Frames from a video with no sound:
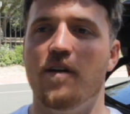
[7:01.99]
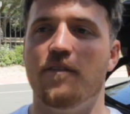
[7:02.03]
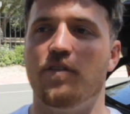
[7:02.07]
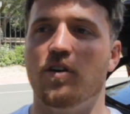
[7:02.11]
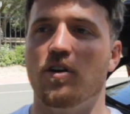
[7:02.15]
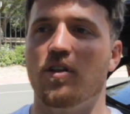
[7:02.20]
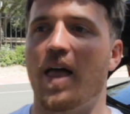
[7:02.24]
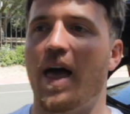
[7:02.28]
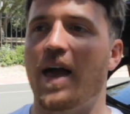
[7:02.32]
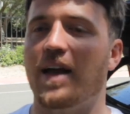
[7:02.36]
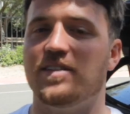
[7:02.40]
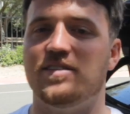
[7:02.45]

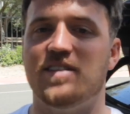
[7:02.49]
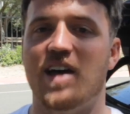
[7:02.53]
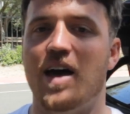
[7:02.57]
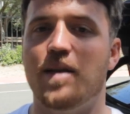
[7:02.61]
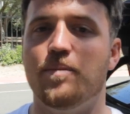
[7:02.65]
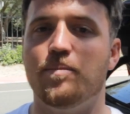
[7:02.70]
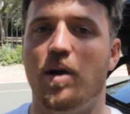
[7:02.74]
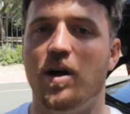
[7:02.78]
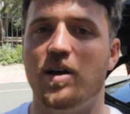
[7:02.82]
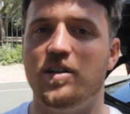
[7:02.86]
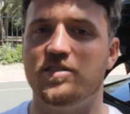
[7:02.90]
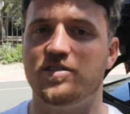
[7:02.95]
for like
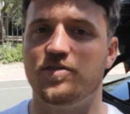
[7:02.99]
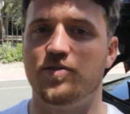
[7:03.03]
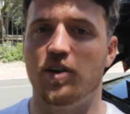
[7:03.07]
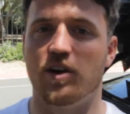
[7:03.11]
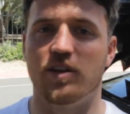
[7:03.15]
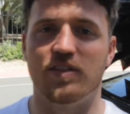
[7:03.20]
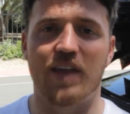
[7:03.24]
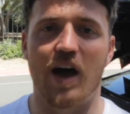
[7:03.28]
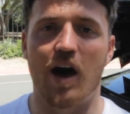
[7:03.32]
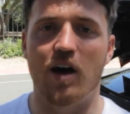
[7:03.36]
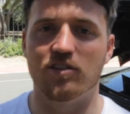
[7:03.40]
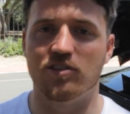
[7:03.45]
10 months
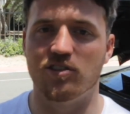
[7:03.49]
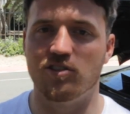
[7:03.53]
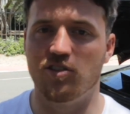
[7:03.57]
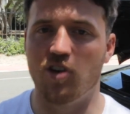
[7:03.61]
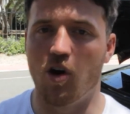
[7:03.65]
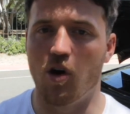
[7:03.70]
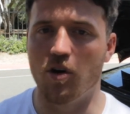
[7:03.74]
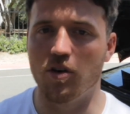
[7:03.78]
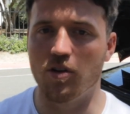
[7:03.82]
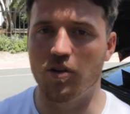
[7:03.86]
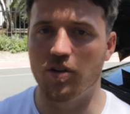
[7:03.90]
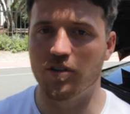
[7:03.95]
for $1,000
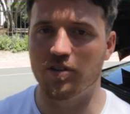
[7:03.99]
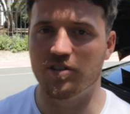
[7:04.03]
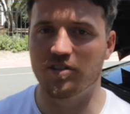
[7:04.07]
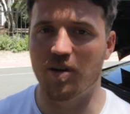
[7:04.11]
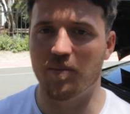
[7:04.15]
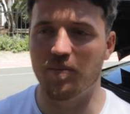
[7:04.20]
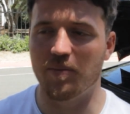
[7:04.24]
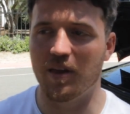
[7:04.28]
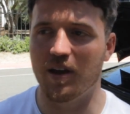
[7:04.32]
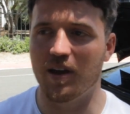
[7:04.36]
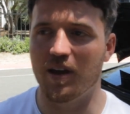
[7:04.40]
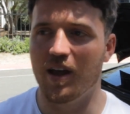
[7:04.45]
total or
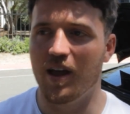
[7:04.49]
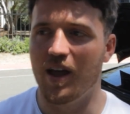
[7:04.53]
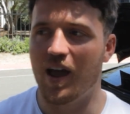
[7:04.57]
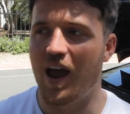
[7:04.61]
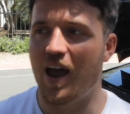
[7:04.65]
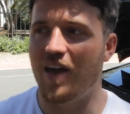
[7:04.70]
something,